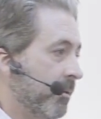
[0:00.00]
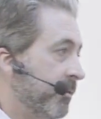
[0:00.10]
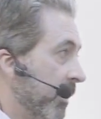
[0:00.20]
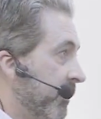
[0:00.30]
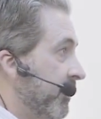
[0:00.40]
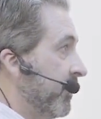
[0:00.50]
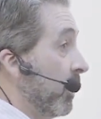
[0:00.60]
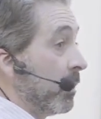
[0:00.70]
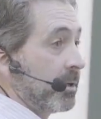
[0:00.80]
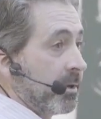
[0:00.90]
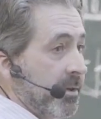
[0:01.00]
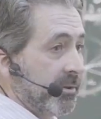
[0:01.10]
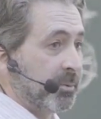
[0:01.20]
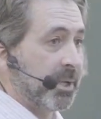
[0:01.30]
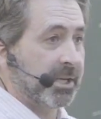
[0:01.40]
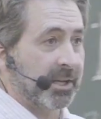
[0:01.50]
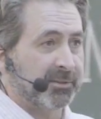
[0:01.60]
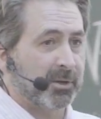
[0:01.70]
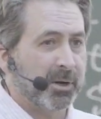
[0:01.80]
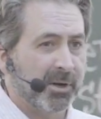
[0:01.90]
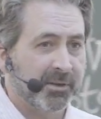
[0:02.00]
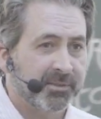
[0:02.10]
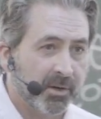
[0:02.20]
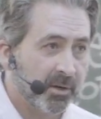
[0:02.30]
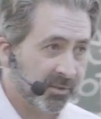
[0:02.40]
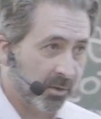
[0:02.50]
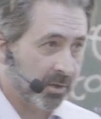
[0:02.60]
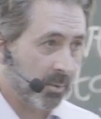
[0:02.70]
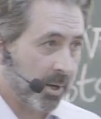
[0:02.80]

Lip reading: Just earlier this week, I saw our Sarasota